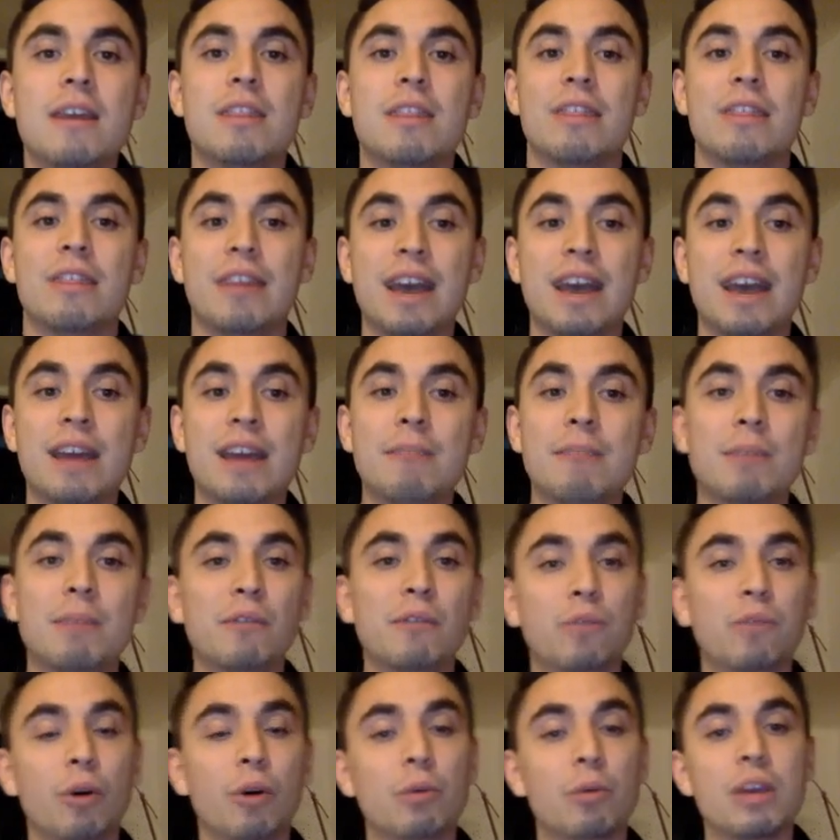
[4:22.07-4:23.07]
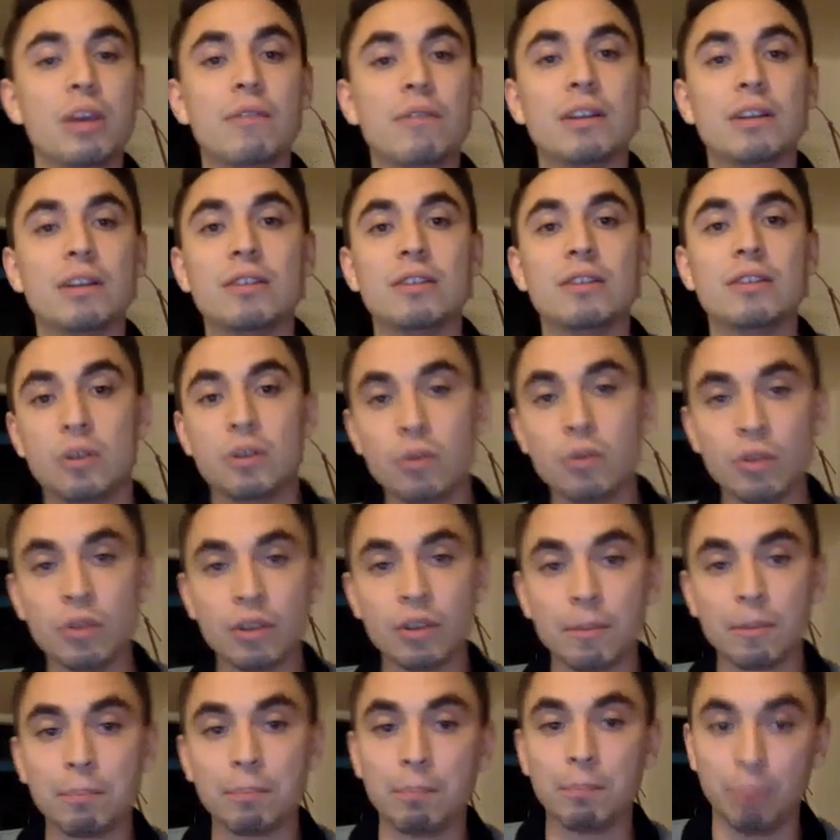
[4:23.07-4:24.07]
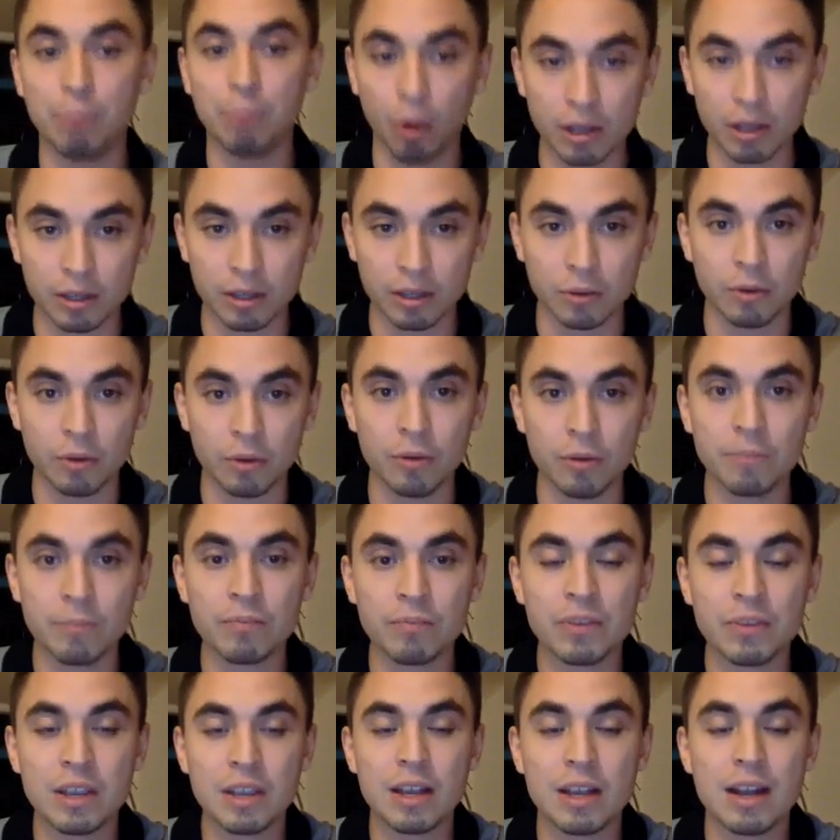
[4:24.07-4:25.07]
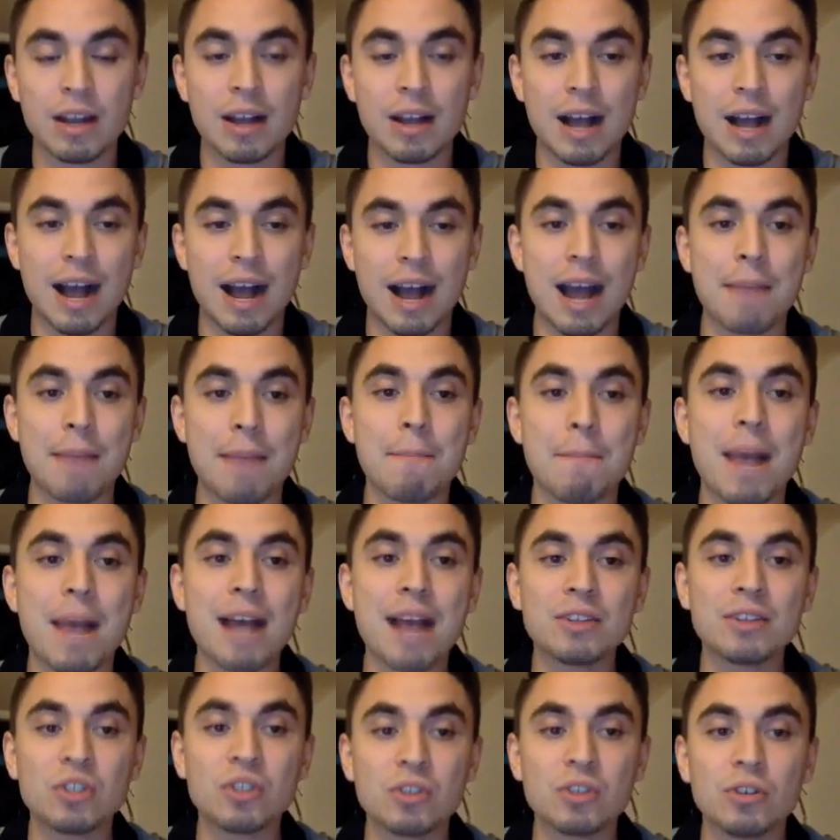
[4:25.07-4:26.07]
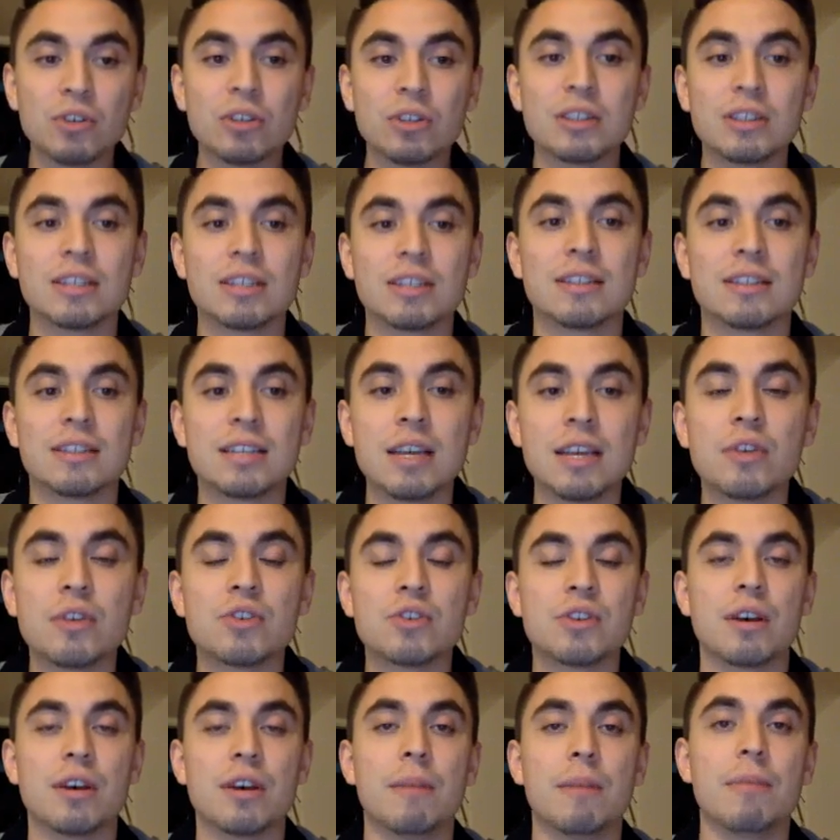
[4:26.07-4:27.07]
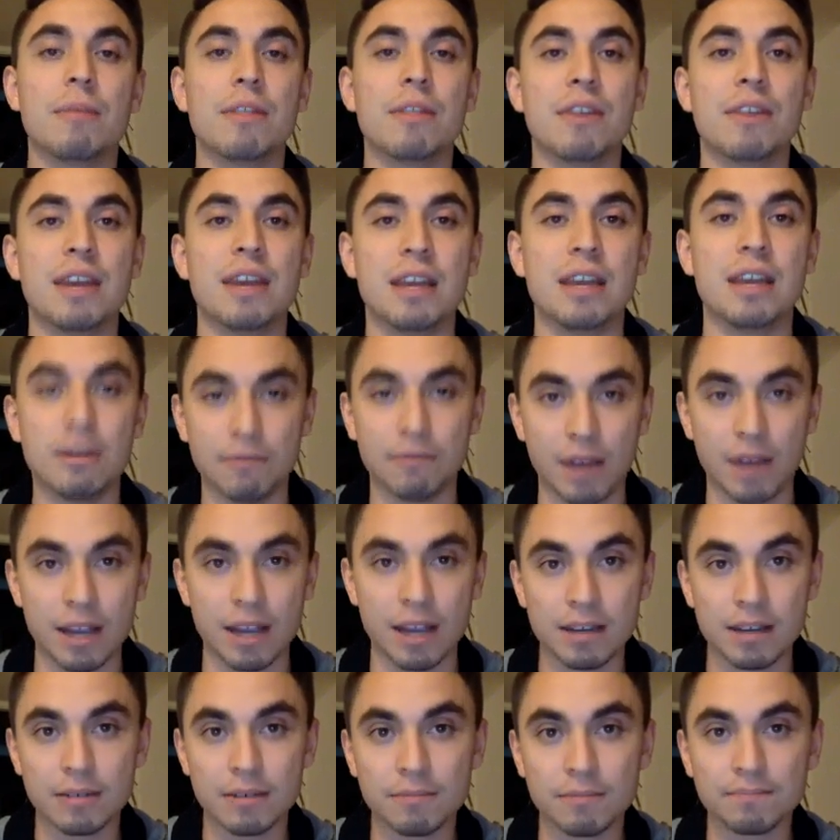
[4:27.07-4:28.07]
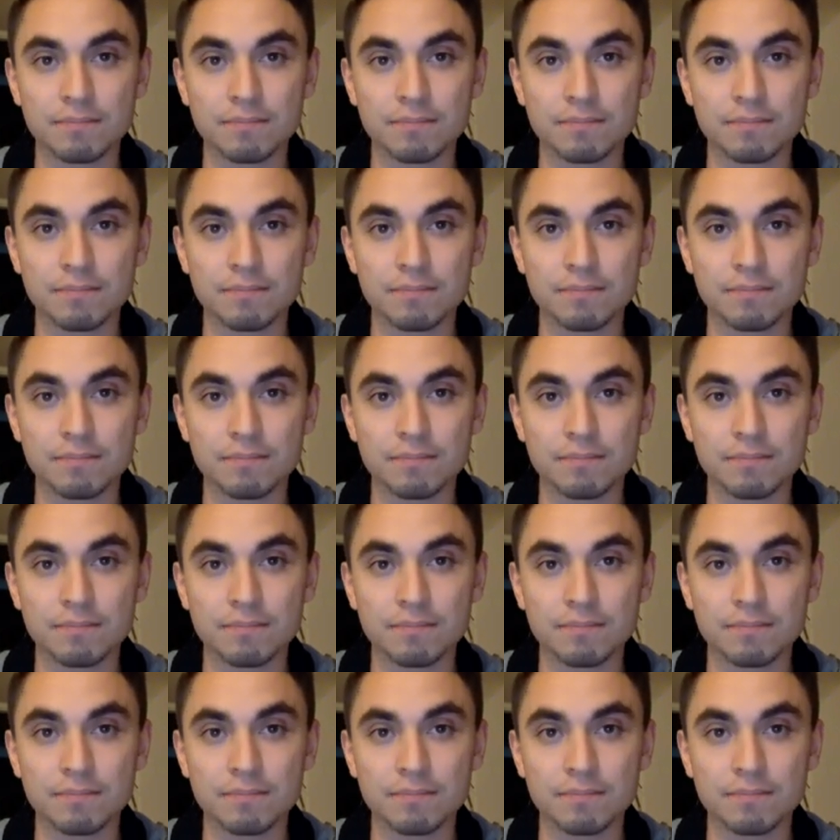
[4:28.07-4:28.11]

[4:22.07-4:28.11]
Then before we even do the boiling room, I master to teach them the invite.